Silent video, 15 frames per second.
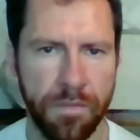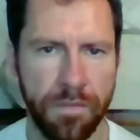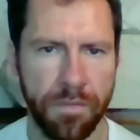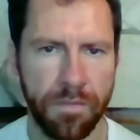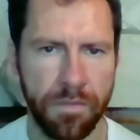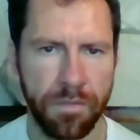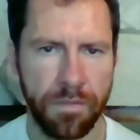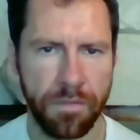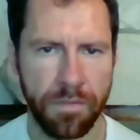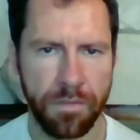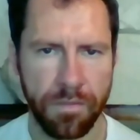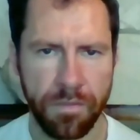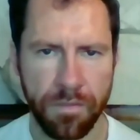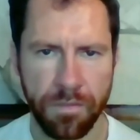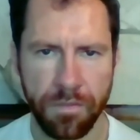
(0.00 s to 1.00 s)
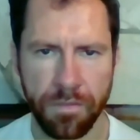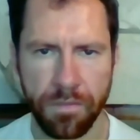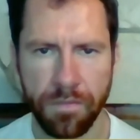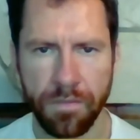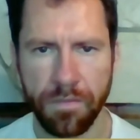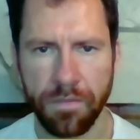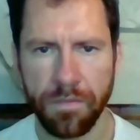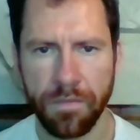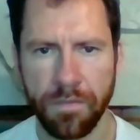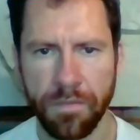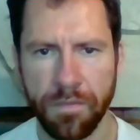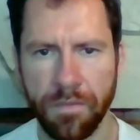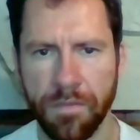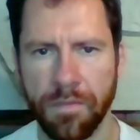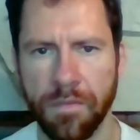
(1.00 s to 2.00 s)
game trees
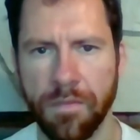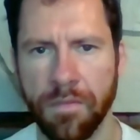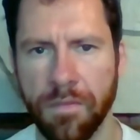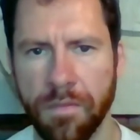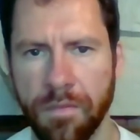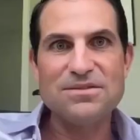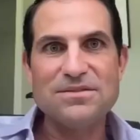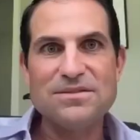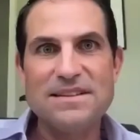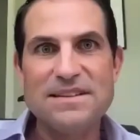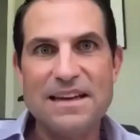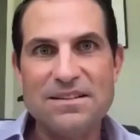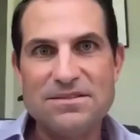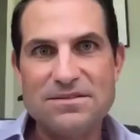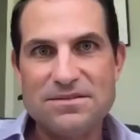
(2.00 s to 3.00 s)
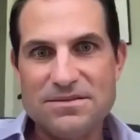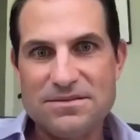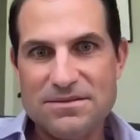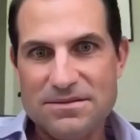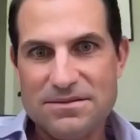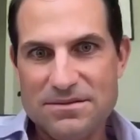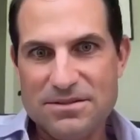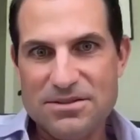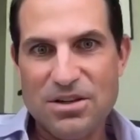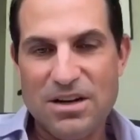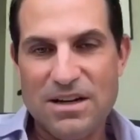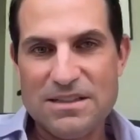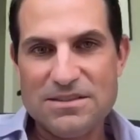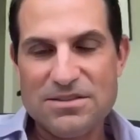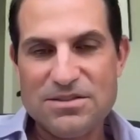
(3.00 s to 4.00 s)
and they
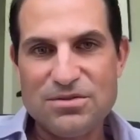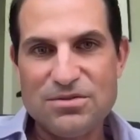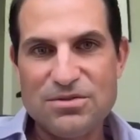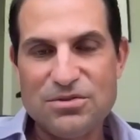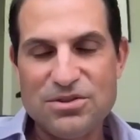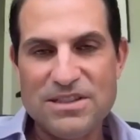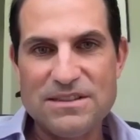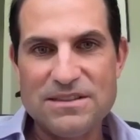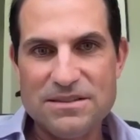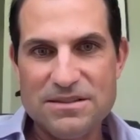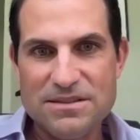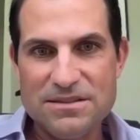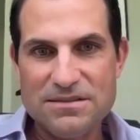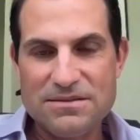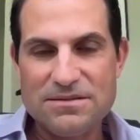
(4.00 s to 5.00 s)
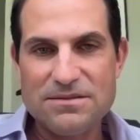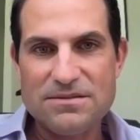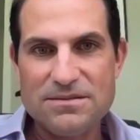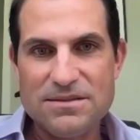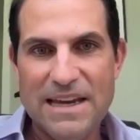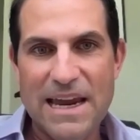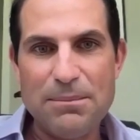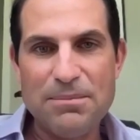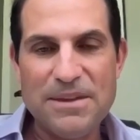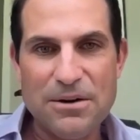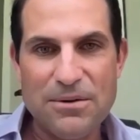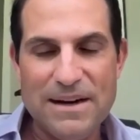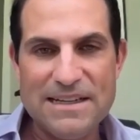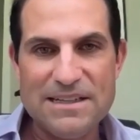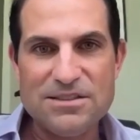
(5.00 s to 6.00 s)
sought solutions, game
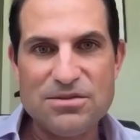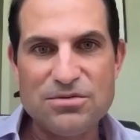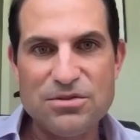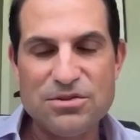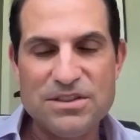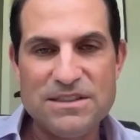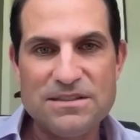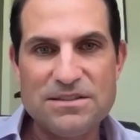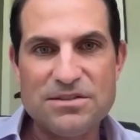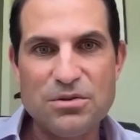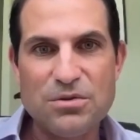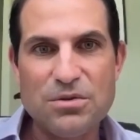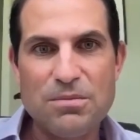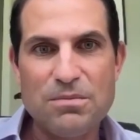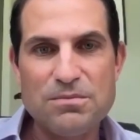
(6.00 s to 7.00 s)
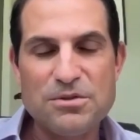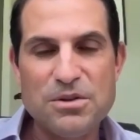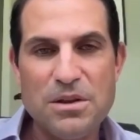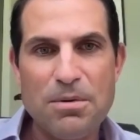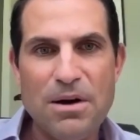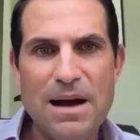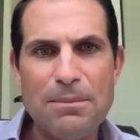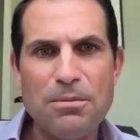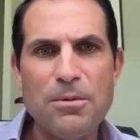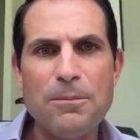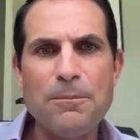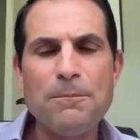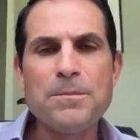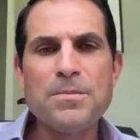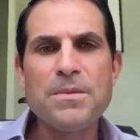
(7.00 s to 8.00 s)
theoretic solutions to the
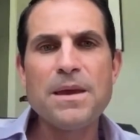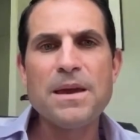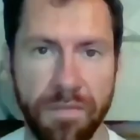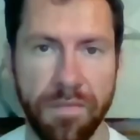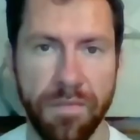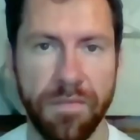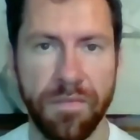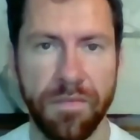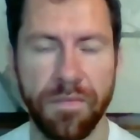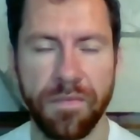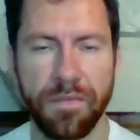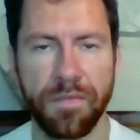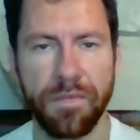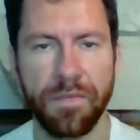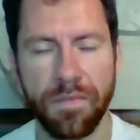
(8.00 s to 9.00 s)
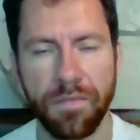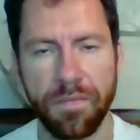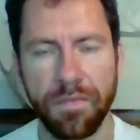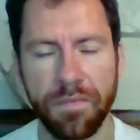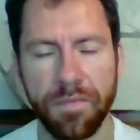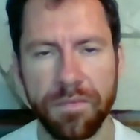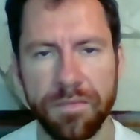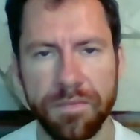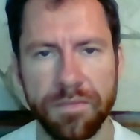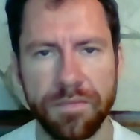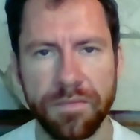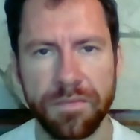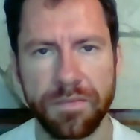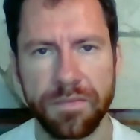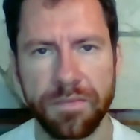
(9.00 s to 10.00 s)
problem, and
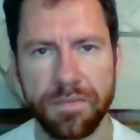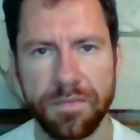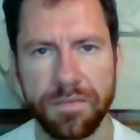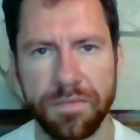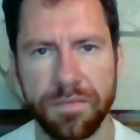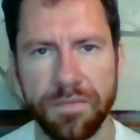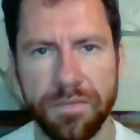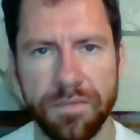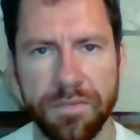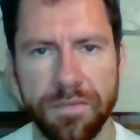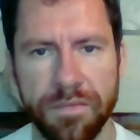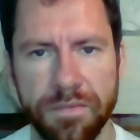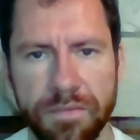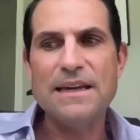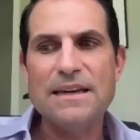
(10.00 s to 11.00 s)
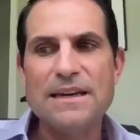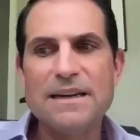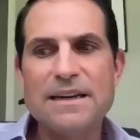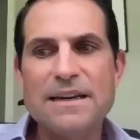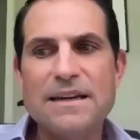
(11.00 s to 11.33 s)
that turned out to be